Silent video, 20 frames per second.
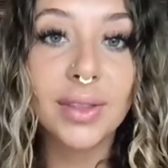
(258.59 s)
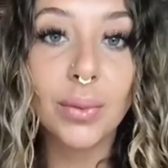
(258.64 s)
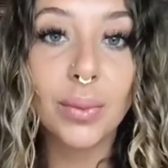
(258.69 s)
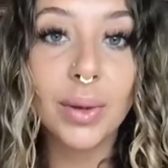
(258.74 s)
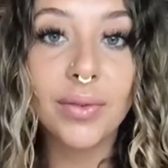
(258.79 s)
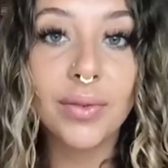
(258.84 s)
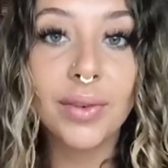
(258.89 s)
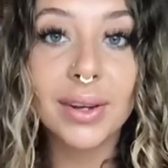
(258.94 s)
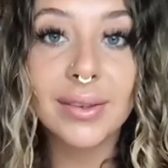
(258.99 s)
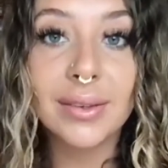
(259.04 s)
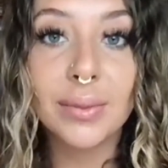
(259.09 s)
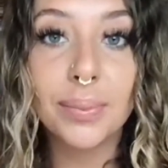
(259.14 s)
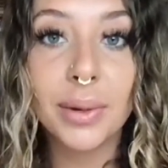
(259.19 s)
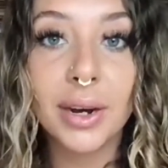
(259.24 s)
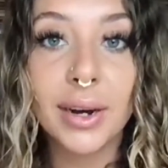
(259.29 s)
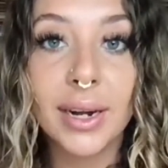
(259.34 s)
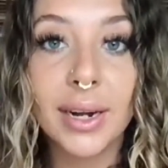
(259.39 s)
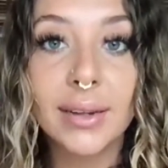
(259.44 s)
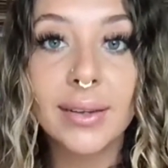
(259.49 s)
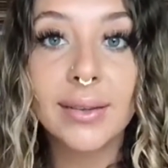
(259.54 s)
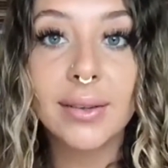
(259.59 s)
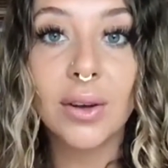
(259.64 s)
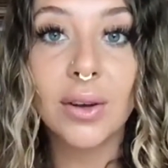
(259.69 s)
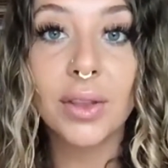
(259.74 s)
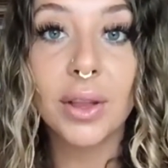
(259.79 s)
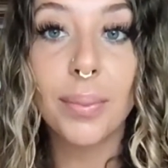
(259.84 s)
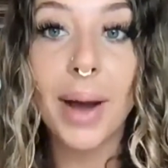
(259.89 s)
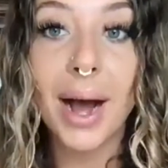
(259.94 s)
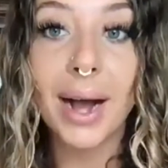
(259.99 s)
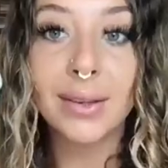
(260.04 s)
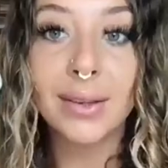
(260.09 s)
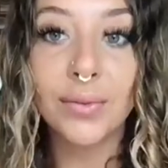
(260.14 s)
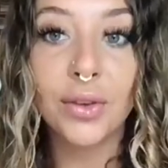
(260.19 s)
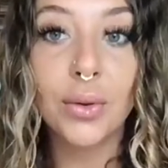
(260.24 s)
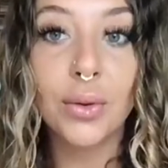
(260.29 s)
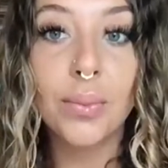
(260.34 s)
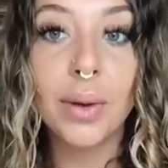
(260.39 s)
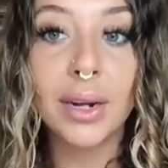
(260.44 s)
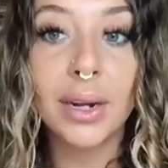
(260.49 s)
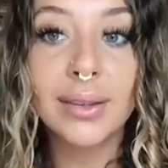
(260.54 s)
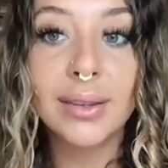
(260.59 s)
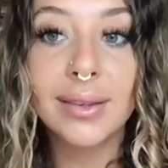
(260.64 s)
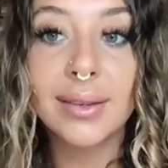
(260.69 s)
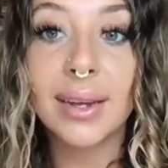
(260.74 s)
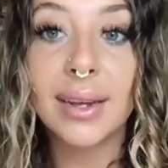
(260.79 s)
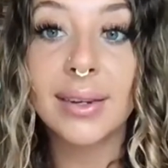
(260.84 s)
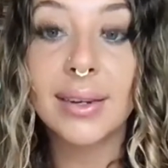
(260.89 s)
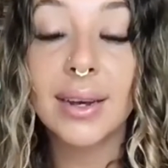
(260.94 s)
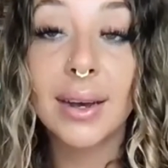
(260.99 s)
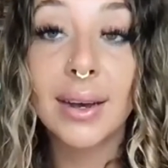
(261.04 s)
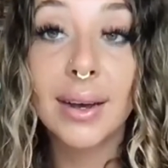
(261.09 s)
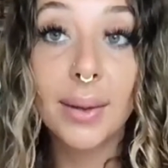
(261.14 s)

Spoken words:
that we've experienced over the past few months, and